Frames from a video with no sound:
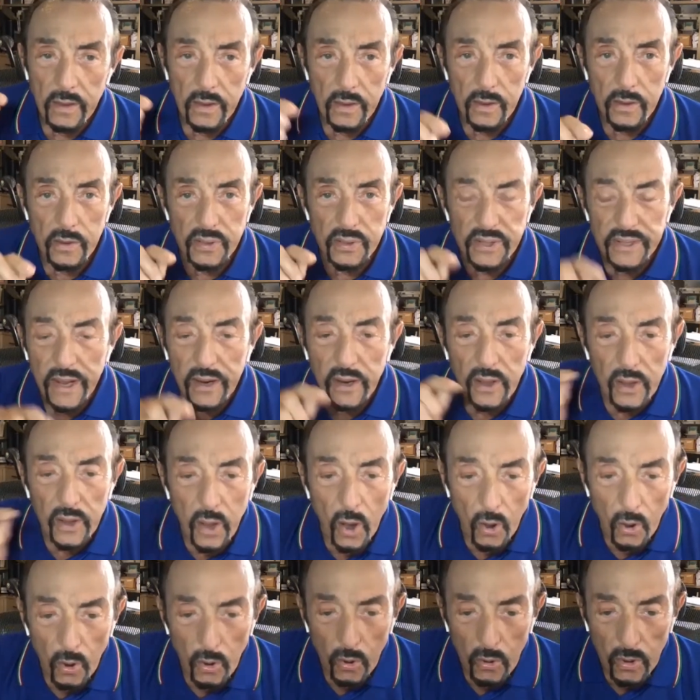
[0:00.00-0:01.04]
you set a
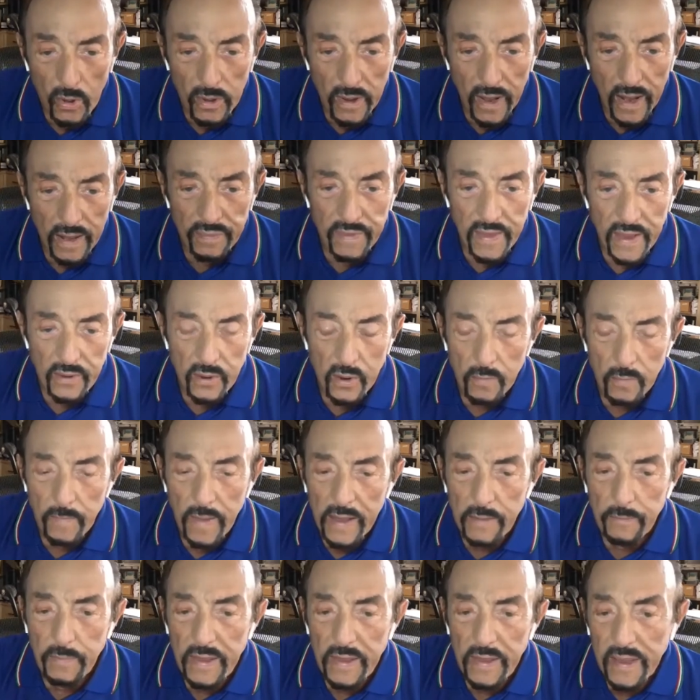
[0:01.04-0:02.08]
goal and then you
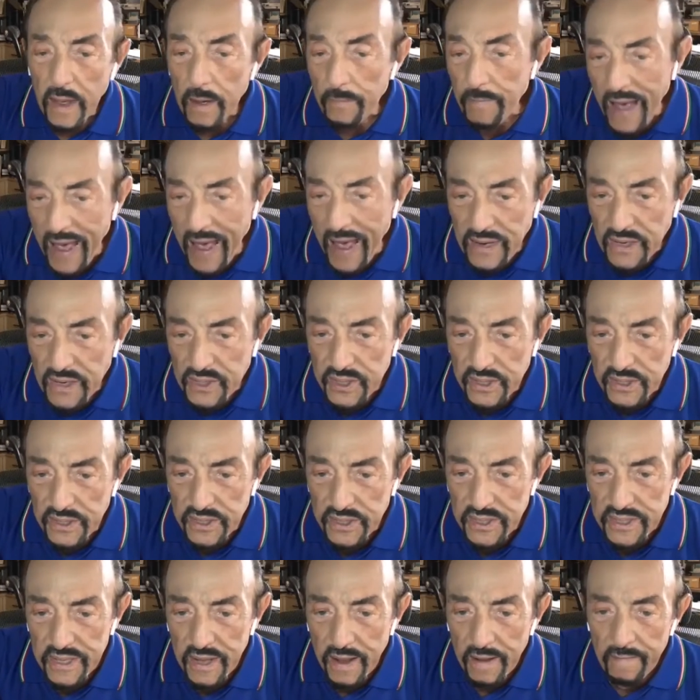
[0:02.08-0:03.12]
may become
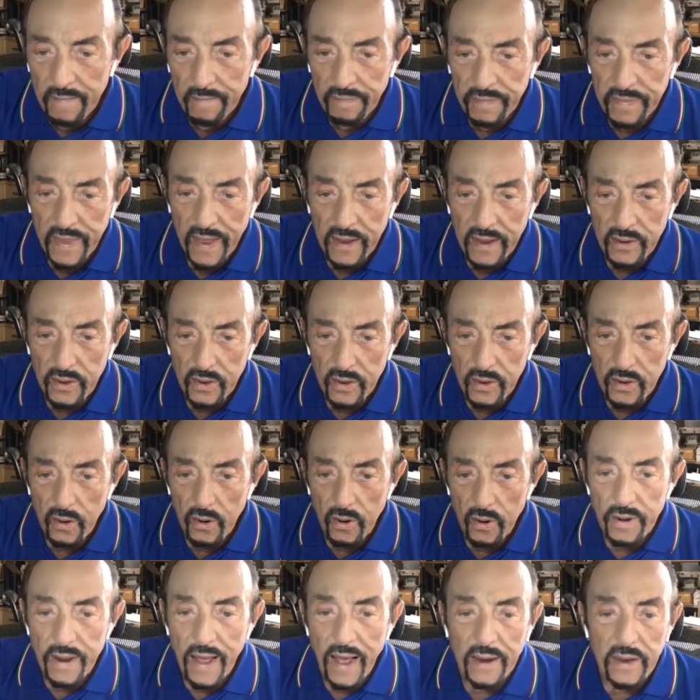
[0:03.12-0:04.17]
anxious that
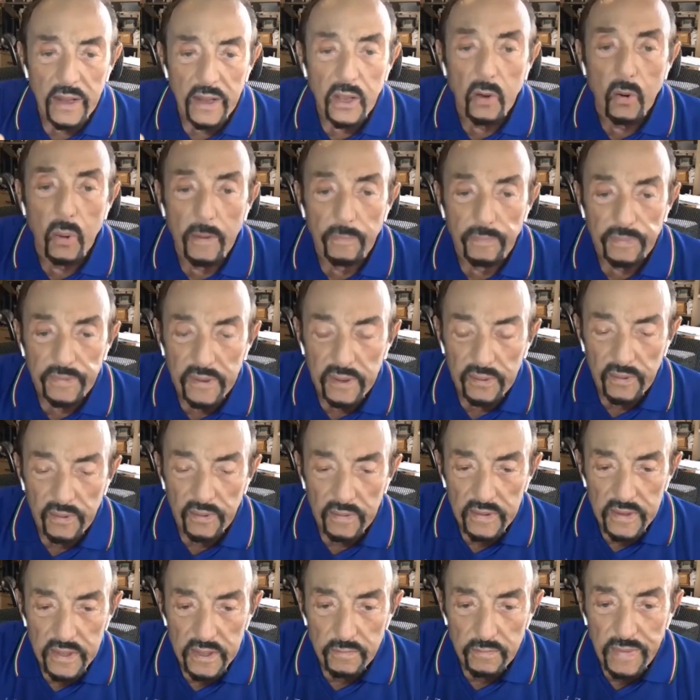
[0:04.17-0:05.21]
you're not equipped
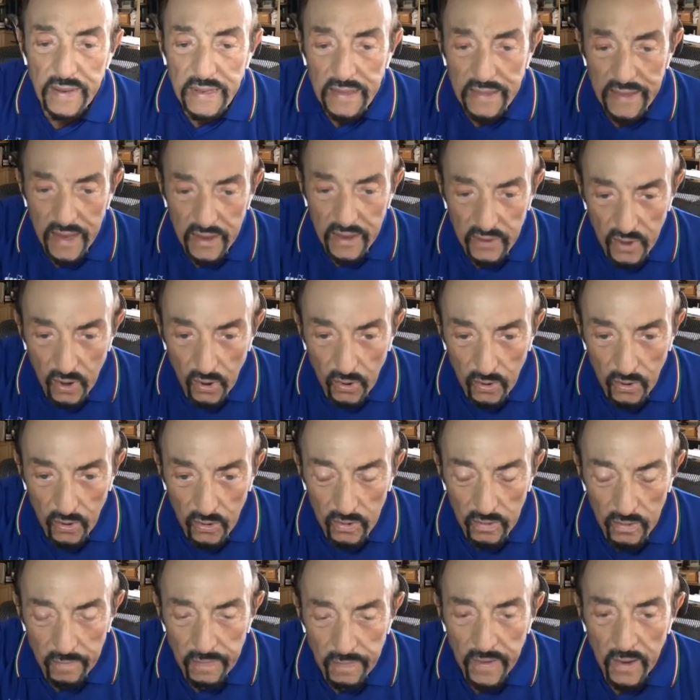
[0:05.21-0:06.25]
to meet that
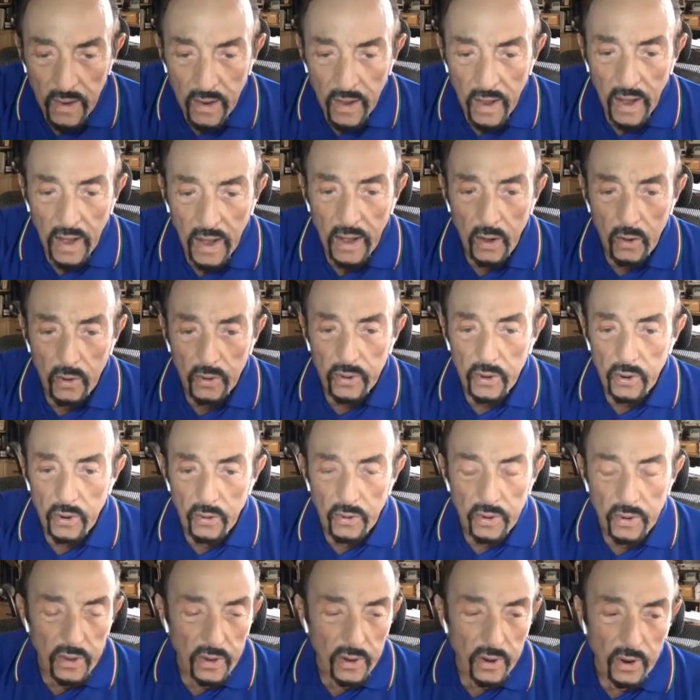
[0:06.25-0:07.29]
goal, or you
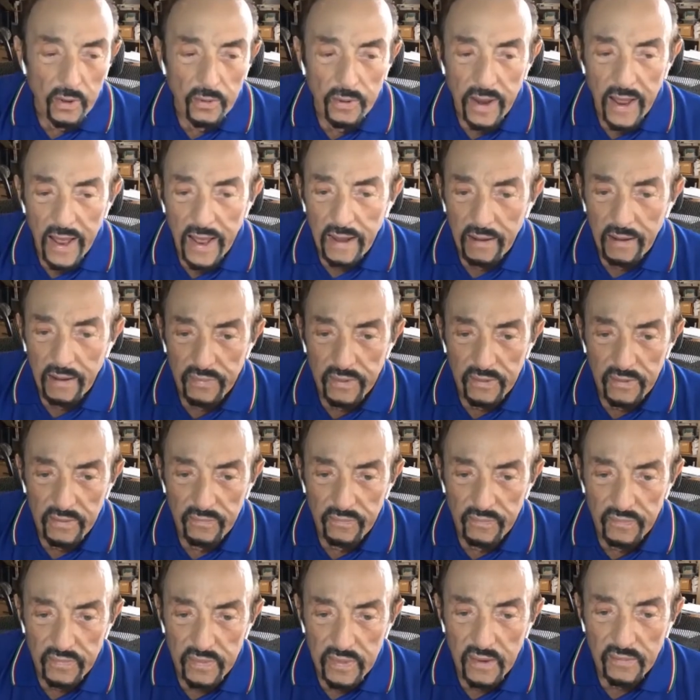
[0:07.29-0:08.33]
don't have
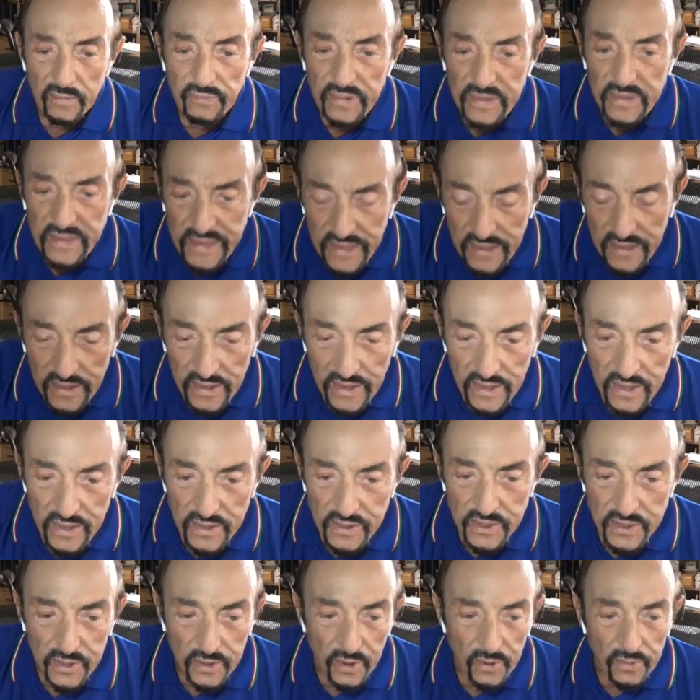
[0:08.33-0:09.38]
the
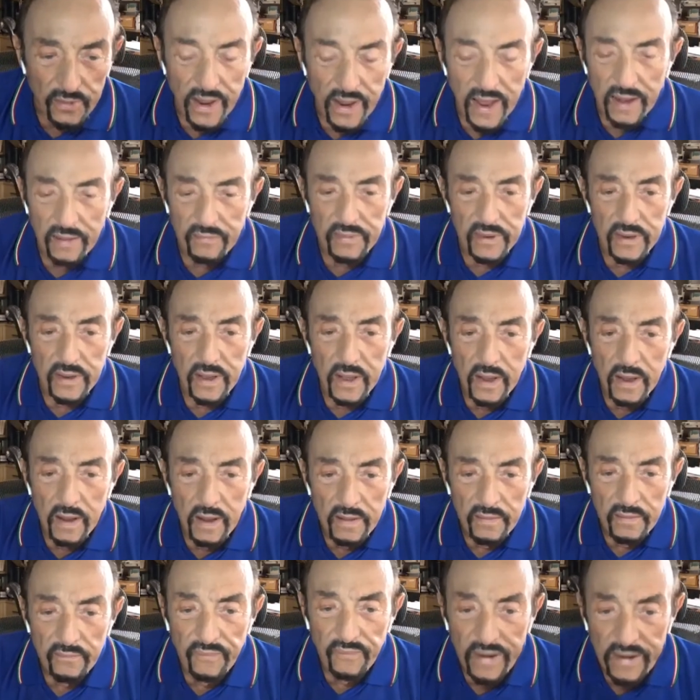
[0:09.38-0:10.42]
facilities, you don't have the
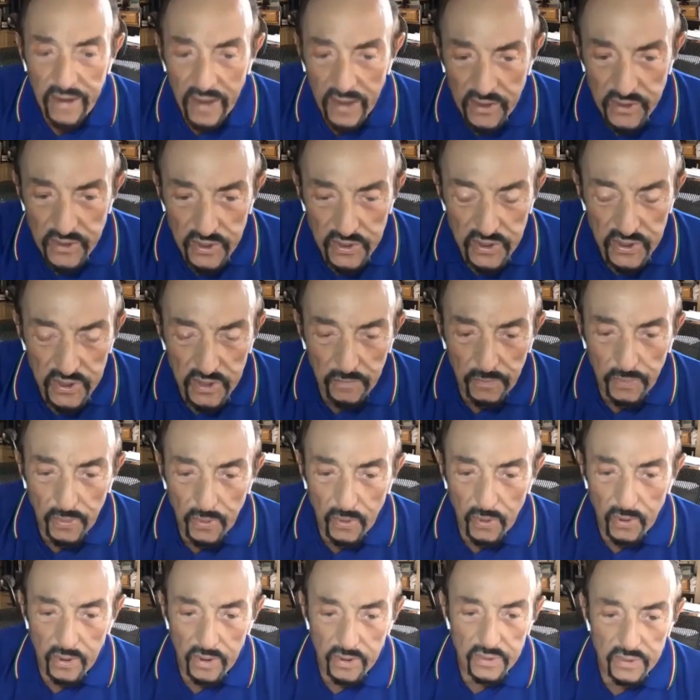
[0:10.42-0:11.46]
financial
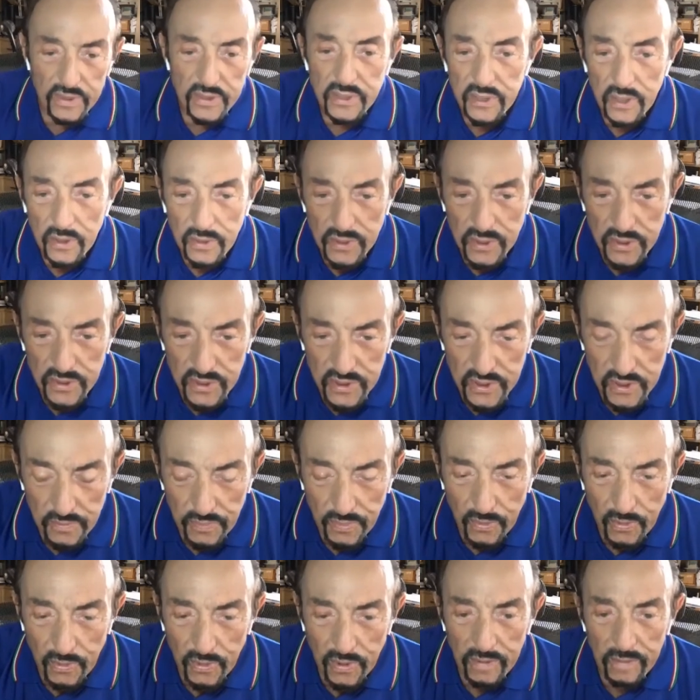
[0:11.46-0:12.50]
support or the social
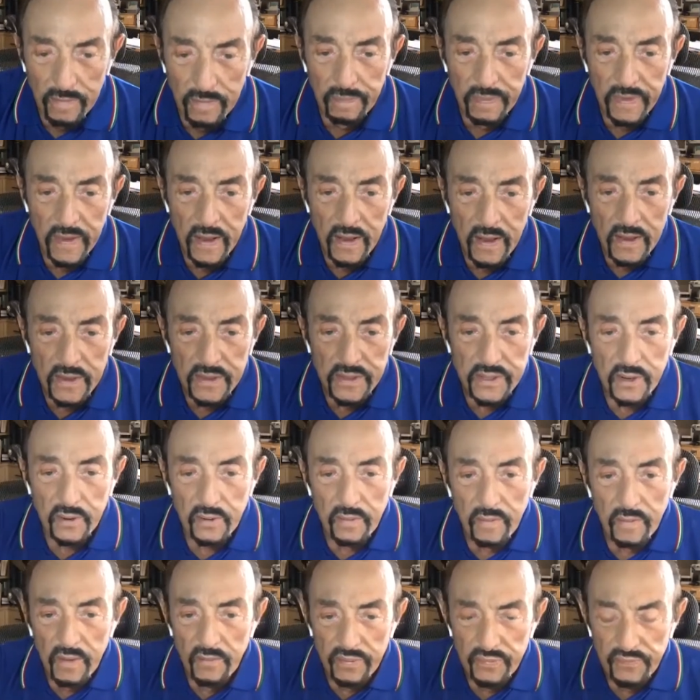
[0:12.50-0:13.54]
support.
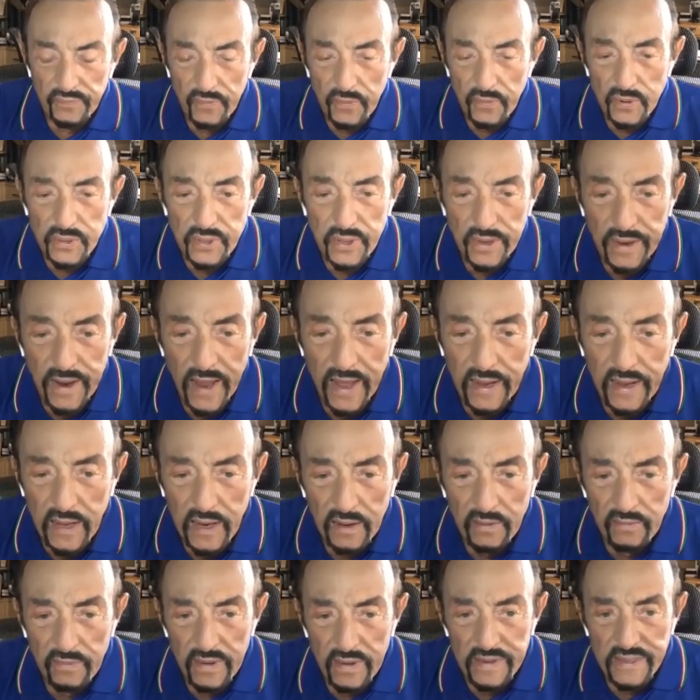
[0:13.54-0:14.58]
So future
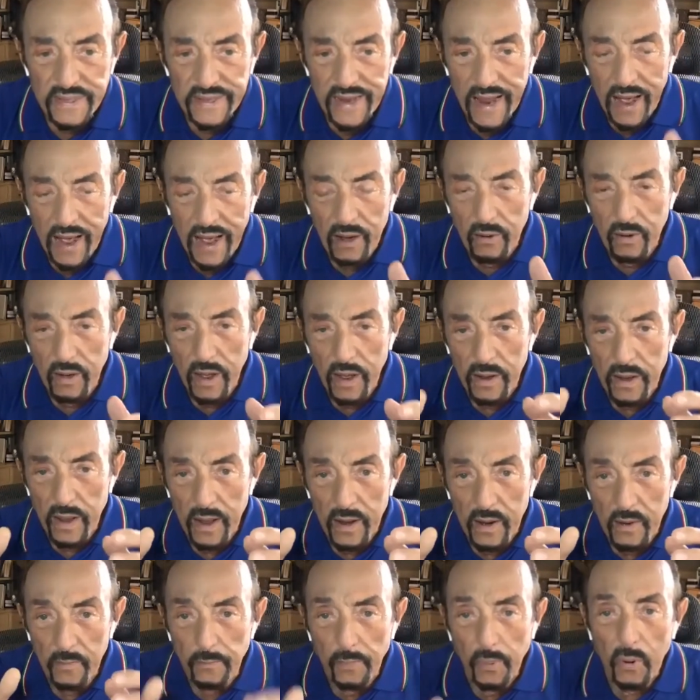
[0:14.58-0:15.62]
negative is now
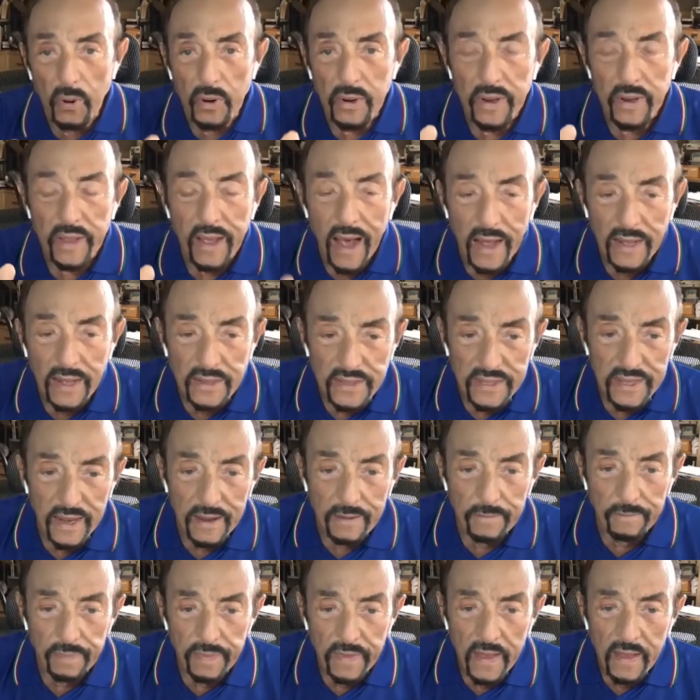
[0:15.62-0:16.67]
an important
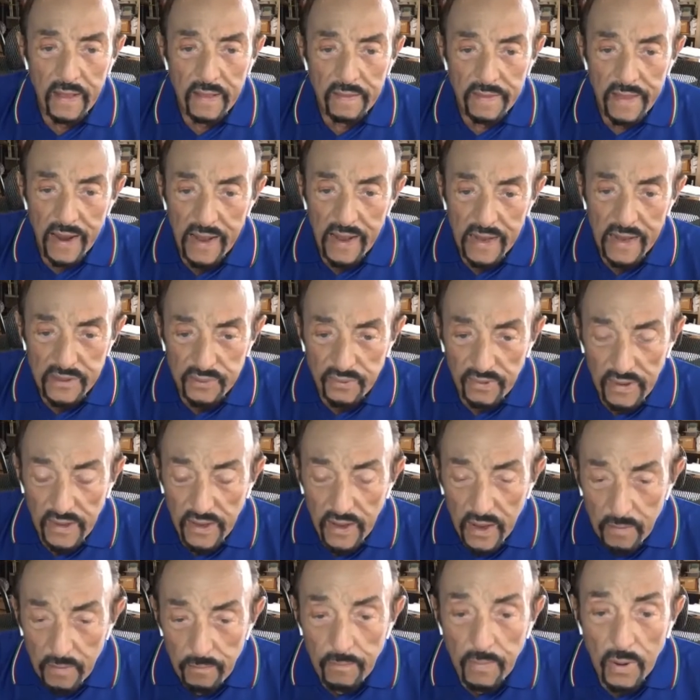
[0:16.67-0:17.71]
concept that has
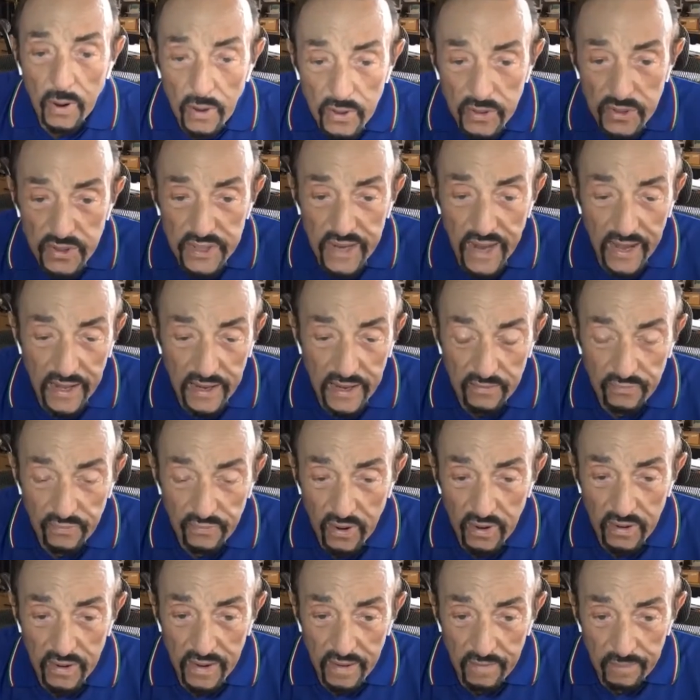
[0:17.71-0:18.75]
really emerged out of
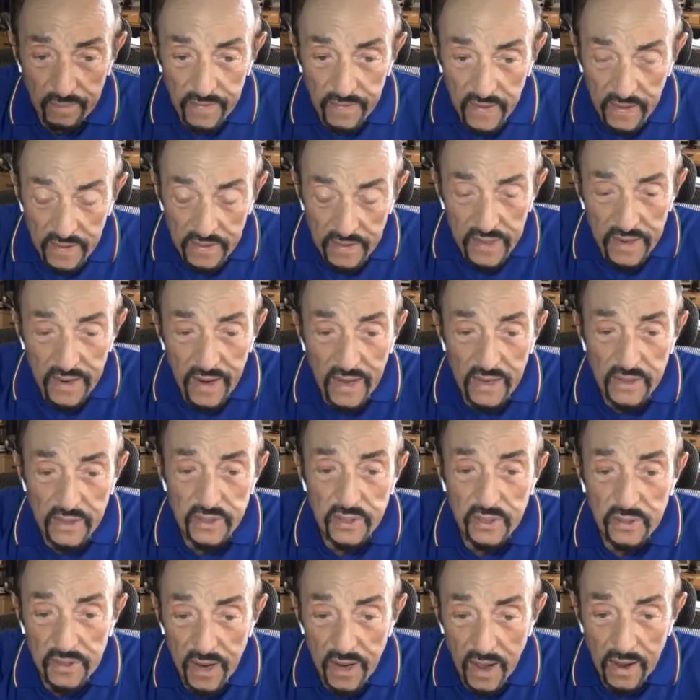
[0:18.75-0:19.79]
our
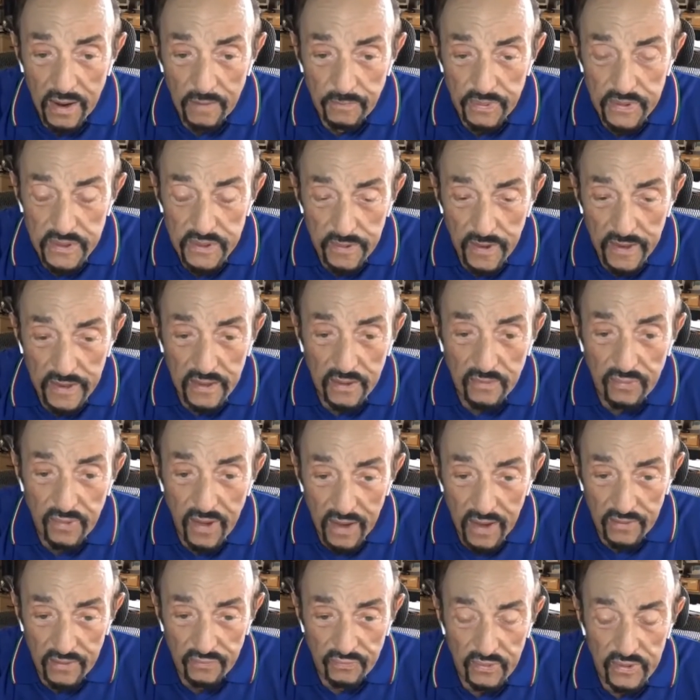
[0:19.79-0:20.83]
International Time Perspective
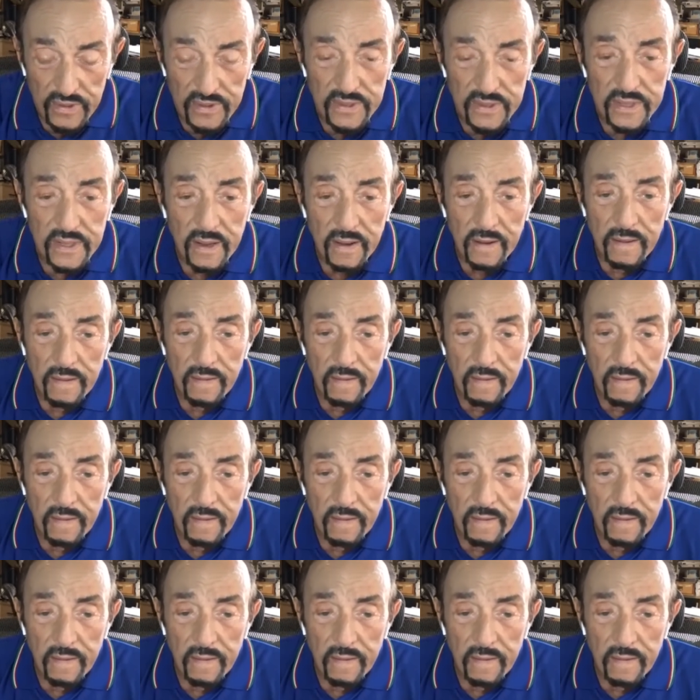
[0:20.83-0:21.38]
Conference.